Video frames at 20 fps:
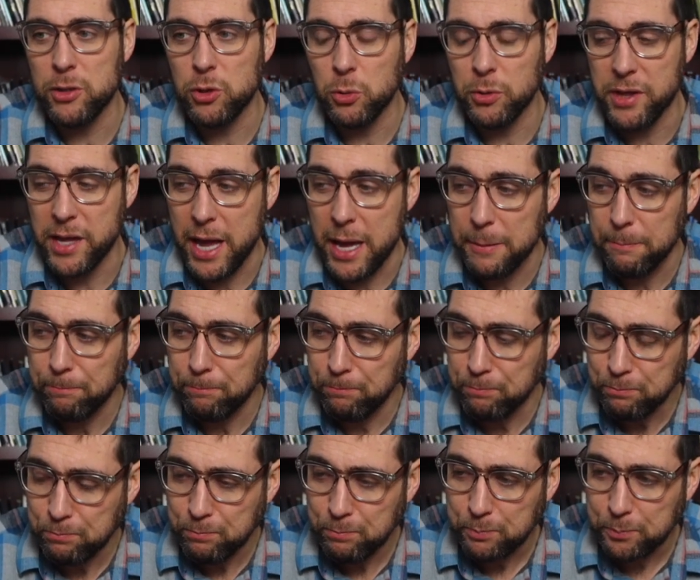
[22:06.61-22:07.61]
It's toward the end.
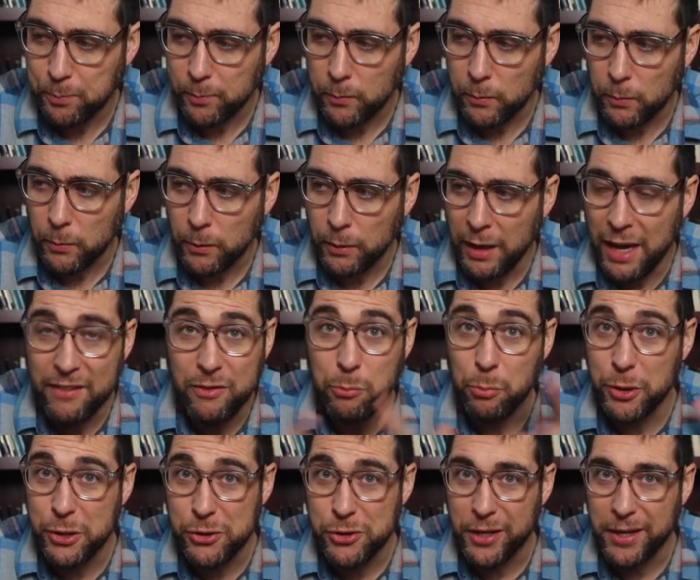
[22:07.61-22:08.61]
I
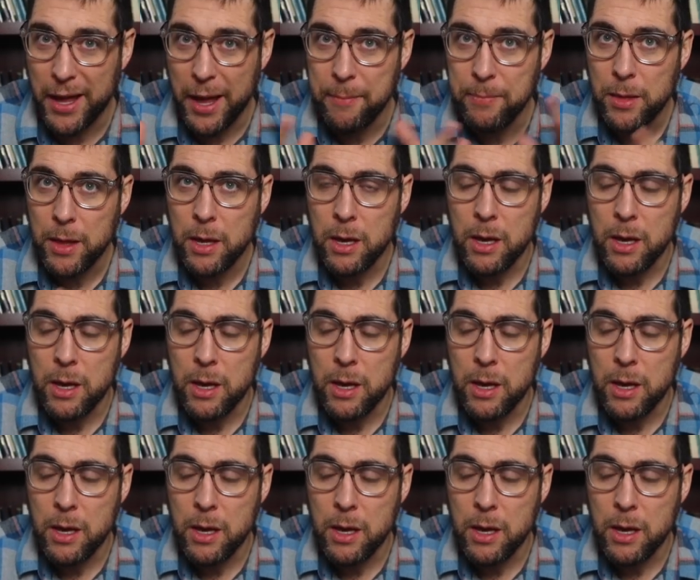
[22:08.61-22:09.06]
haven't preached it yet.